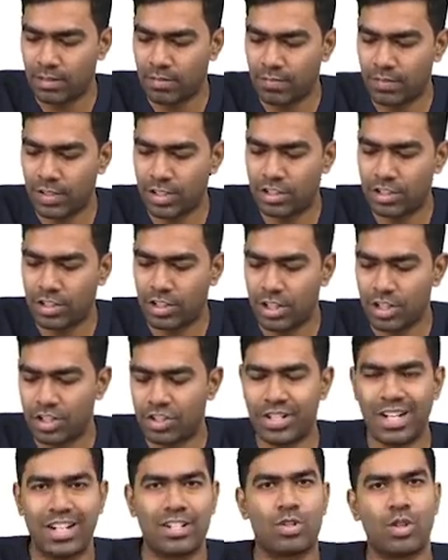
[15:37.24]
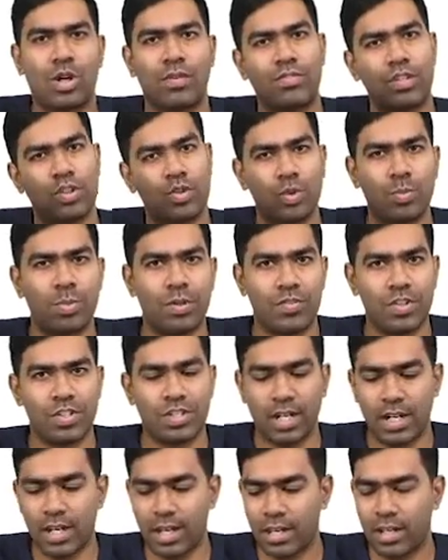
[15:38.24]
which sheds off the
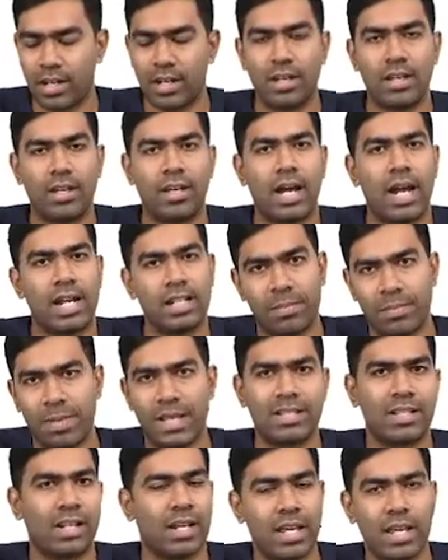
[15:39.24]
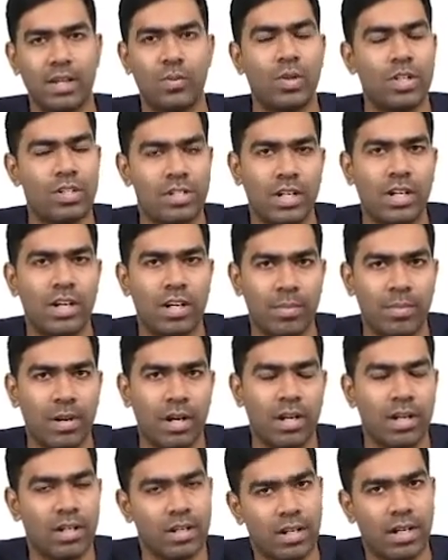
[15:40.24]
superficial layer and the basal layer will still
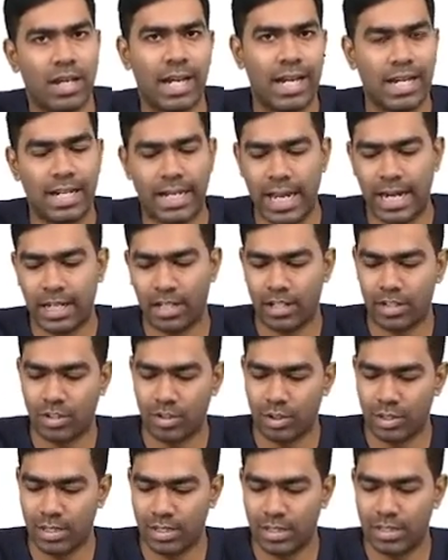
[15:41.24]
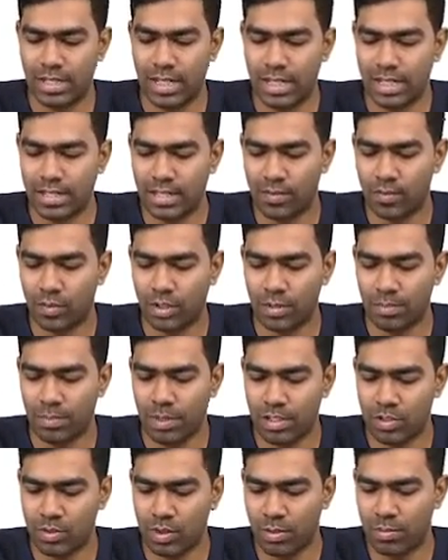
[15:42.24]
remain intact. So this is the reason for the
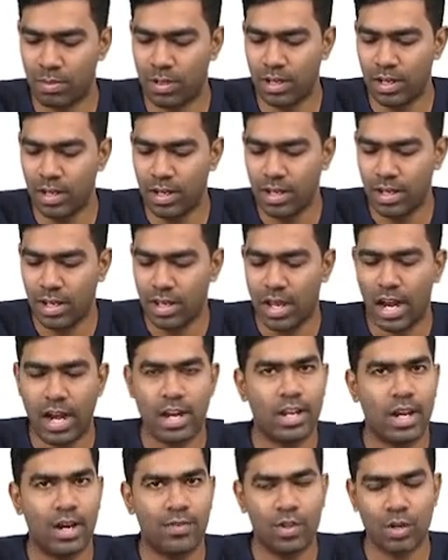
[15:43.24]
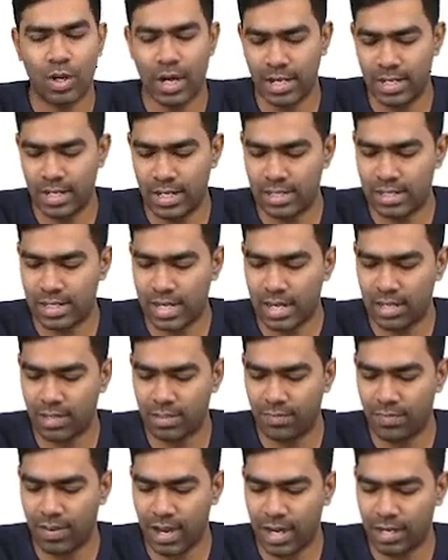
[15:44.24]
menstrual bleed, and you have to understand the
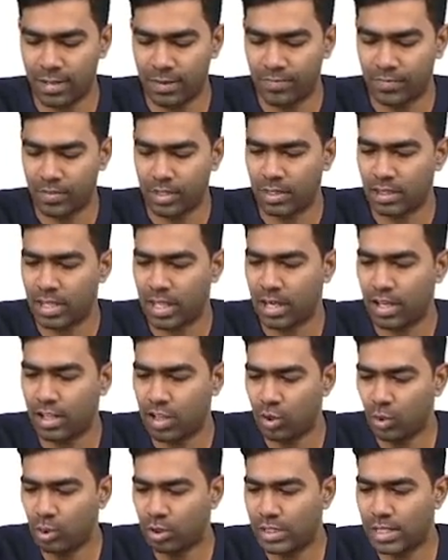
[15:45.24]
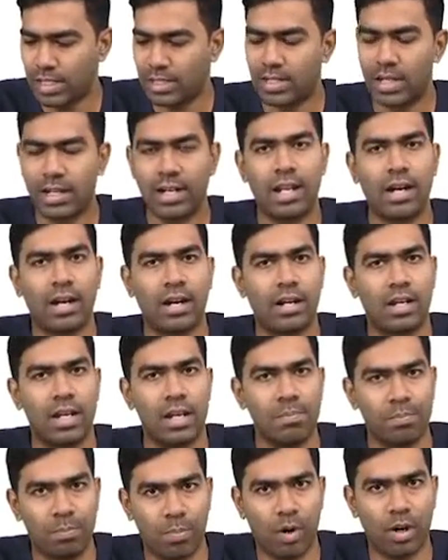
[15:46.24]
fact there are two things that are
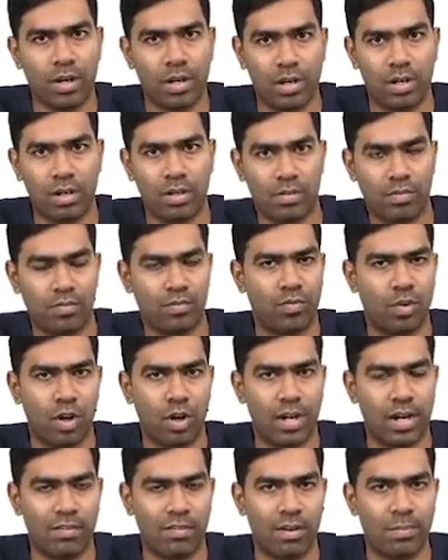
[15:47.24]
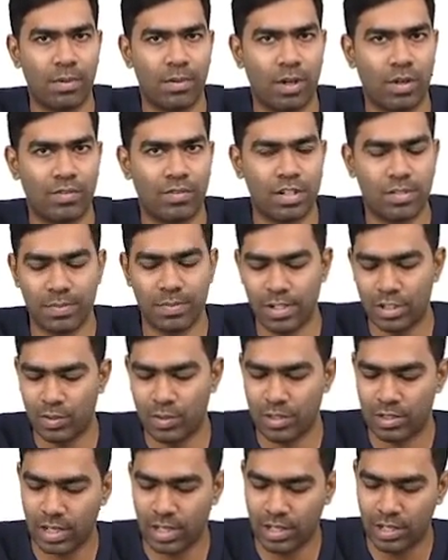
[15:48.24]
important for development of this
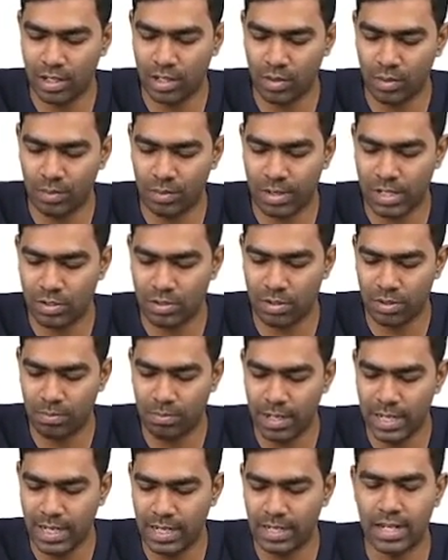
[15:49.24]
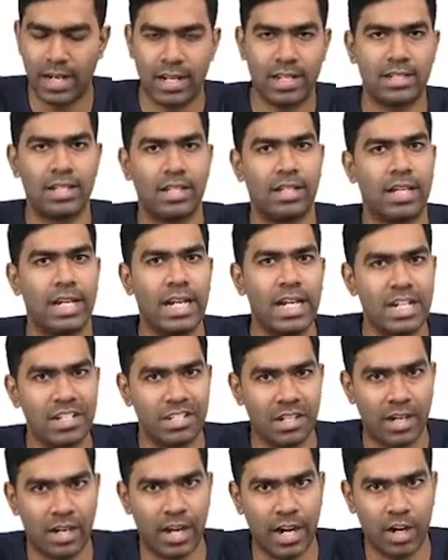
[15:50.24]
menstrual cycle, menstrual bleed, that is the
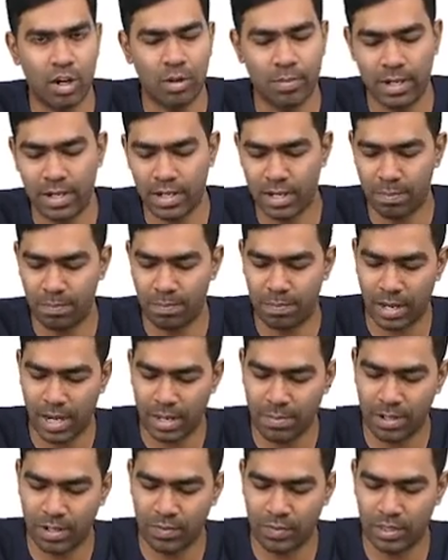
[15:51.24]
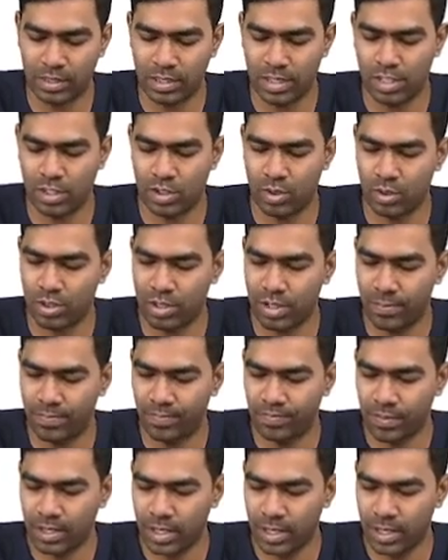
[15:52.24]
initial endometrial priming with estrogen